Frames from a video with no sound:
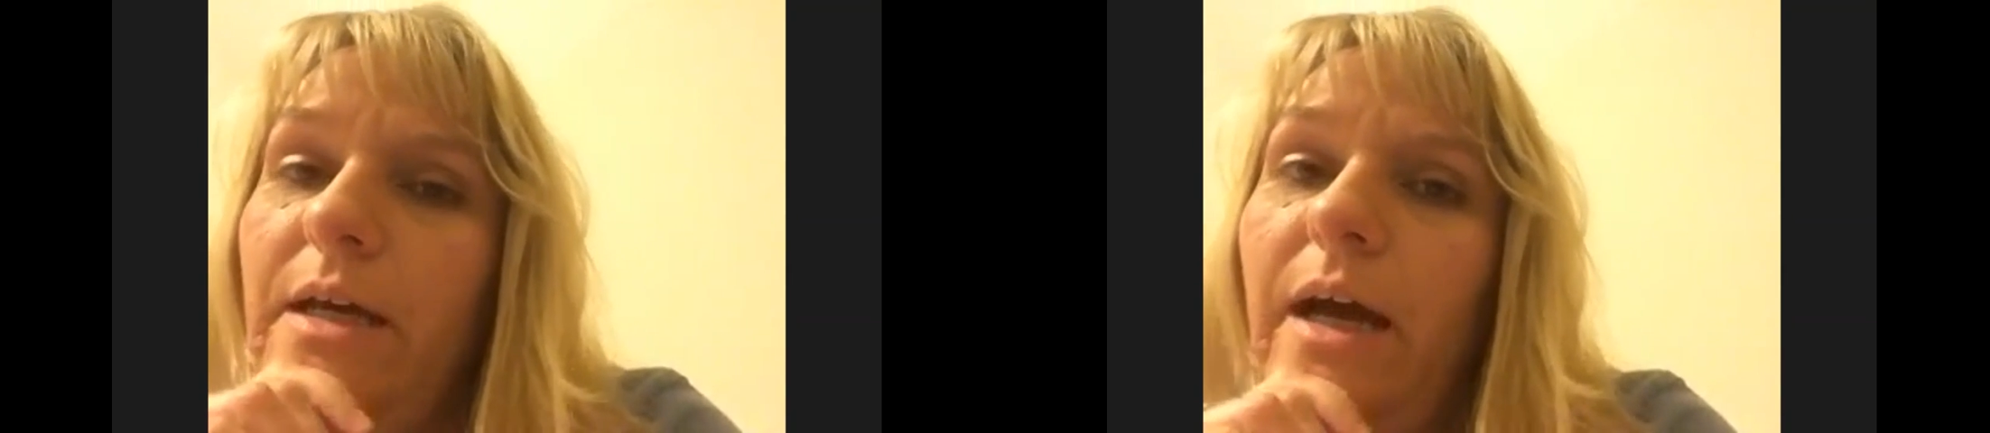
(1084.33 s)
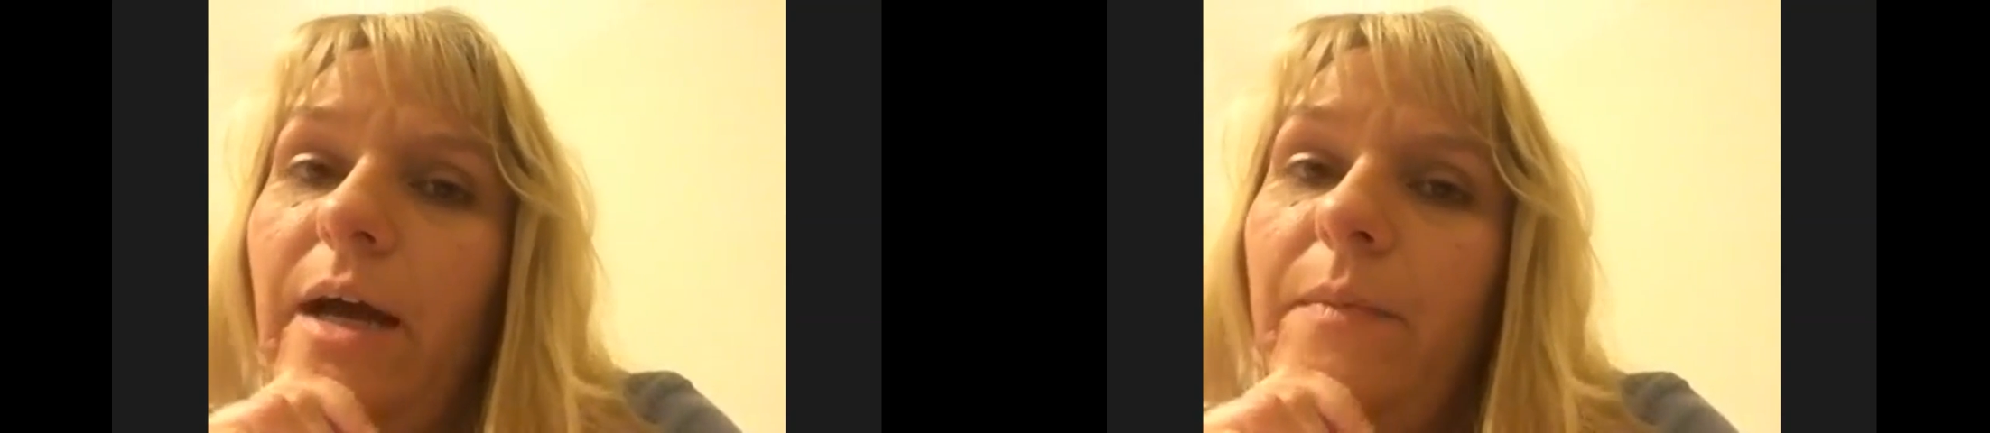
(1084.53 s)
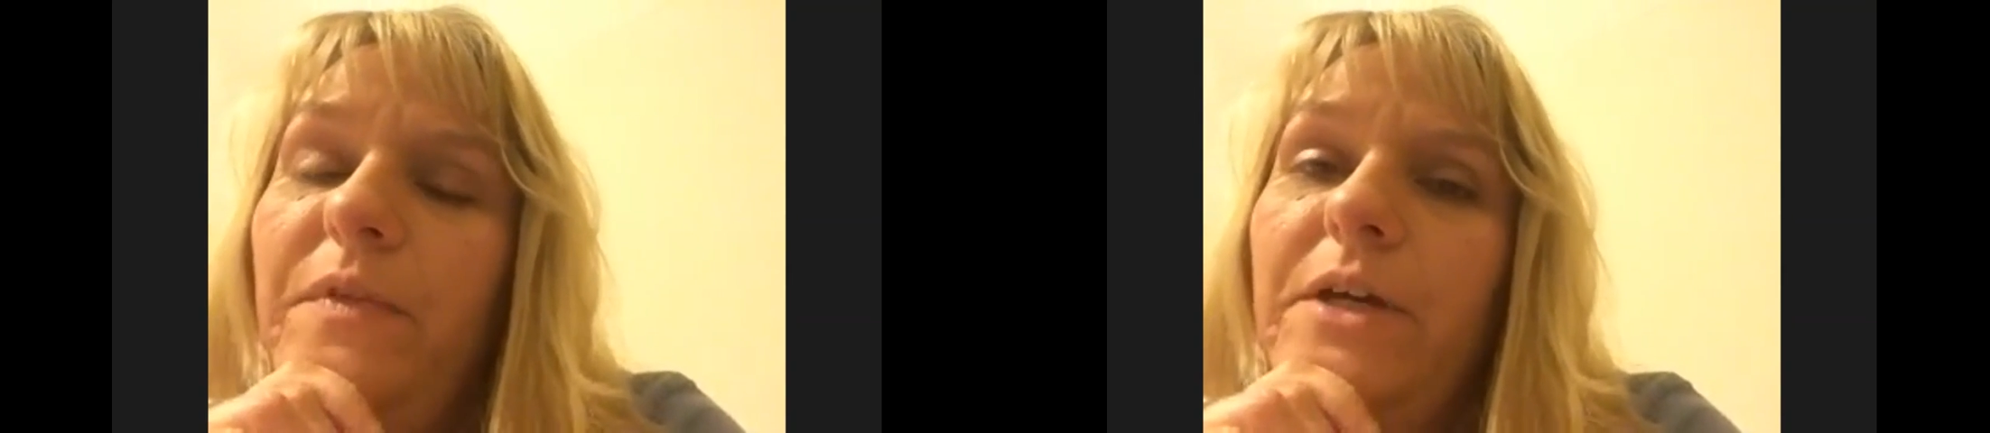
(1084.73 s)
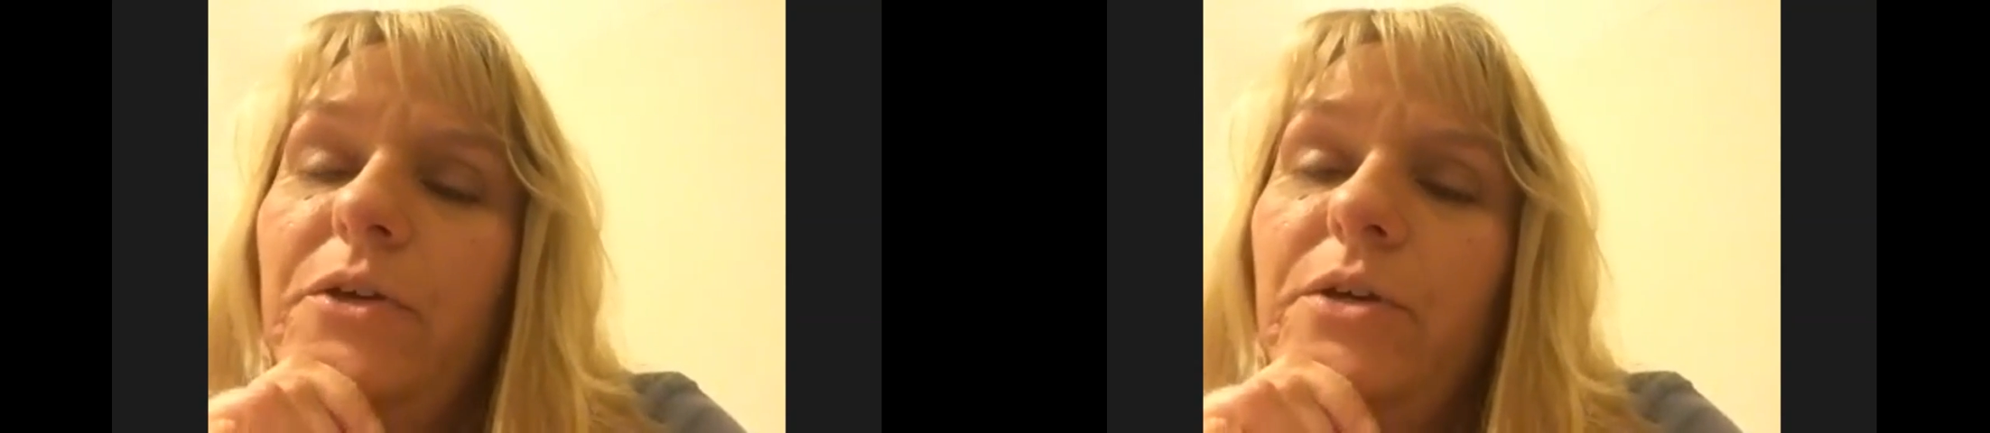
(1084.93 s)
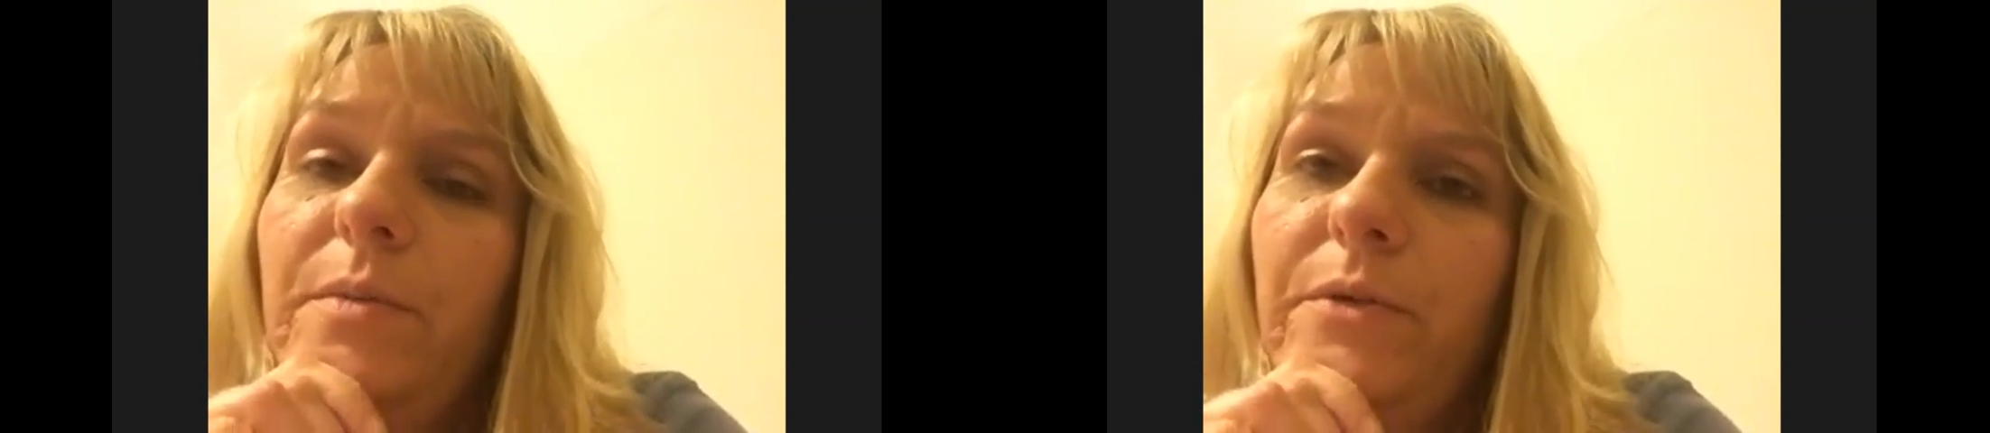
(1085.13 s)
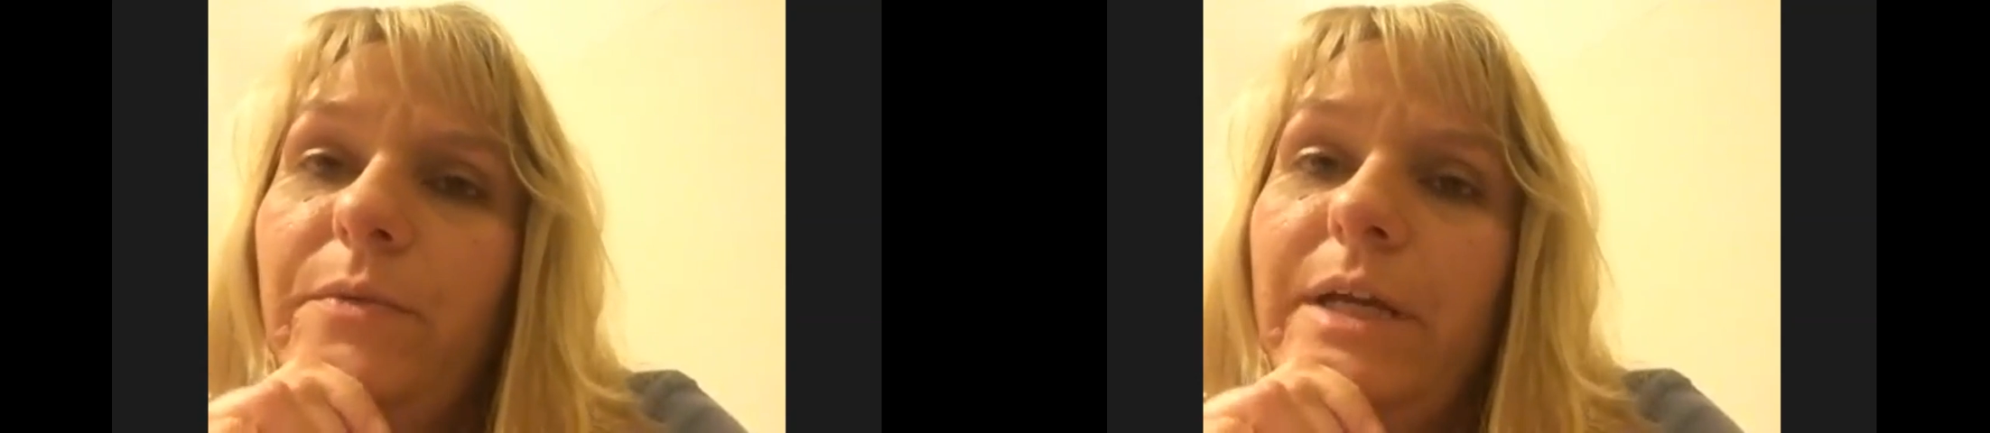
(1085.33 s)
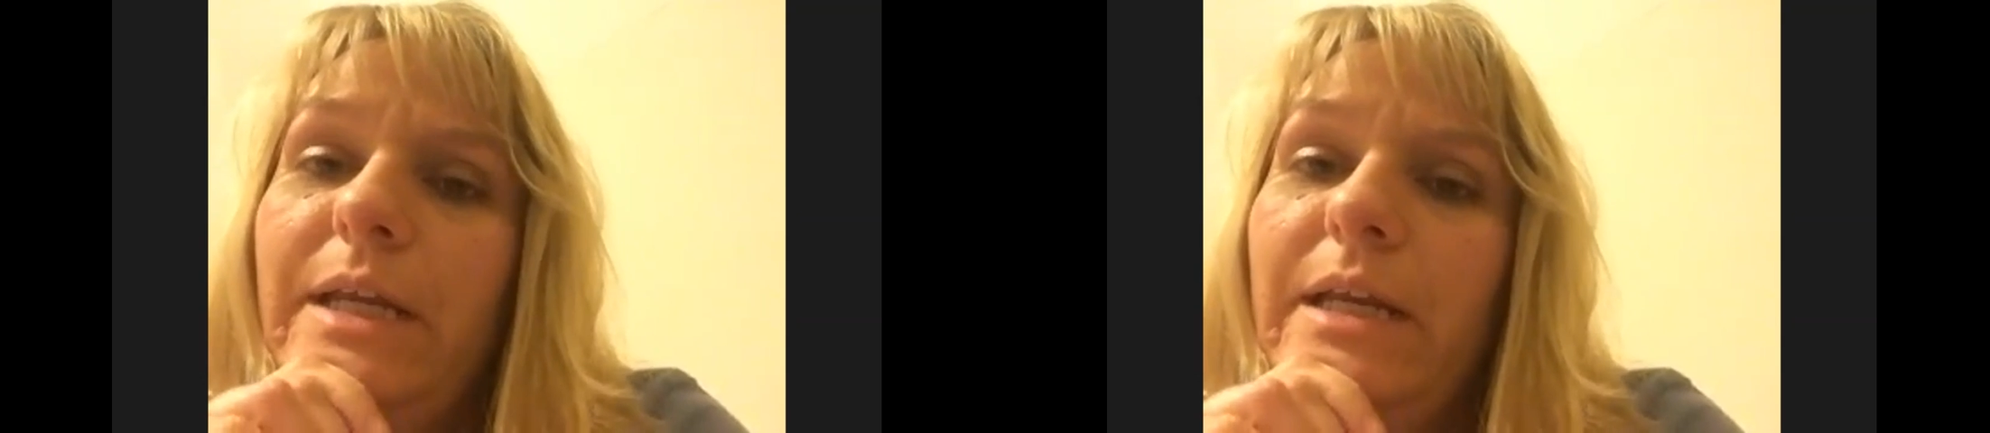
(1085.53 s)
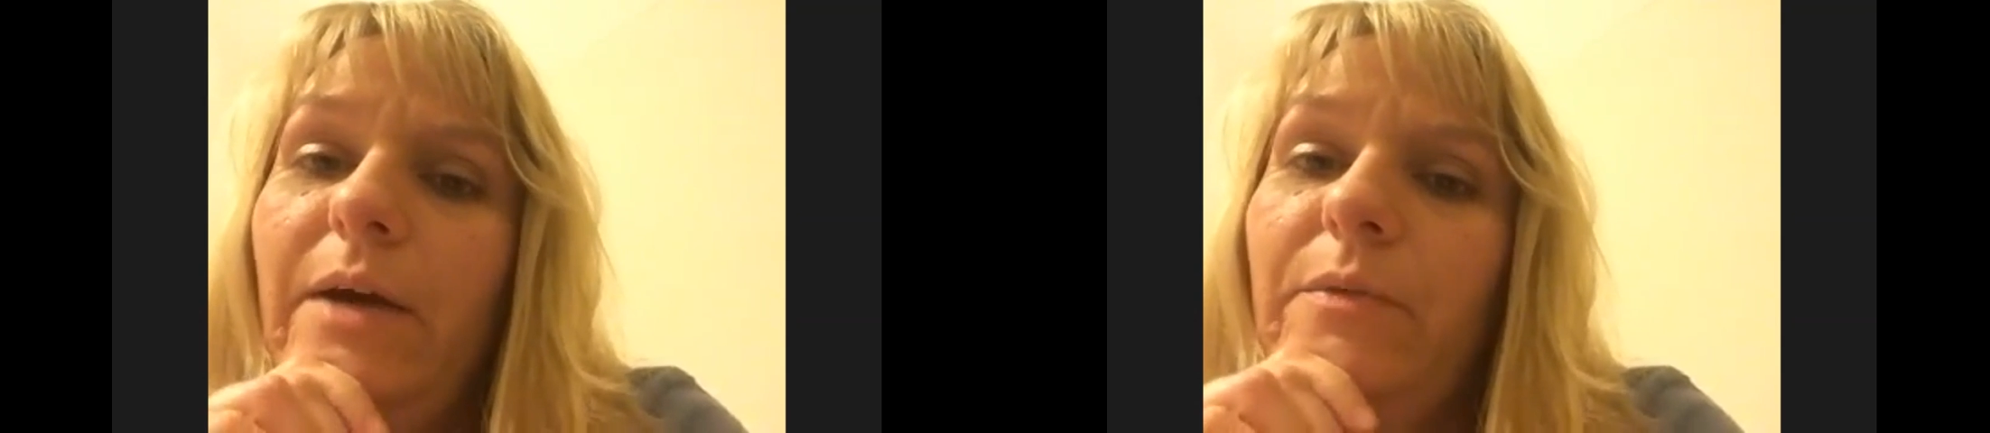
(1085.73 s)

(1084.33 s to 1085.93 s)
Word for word: um, that you can be reading,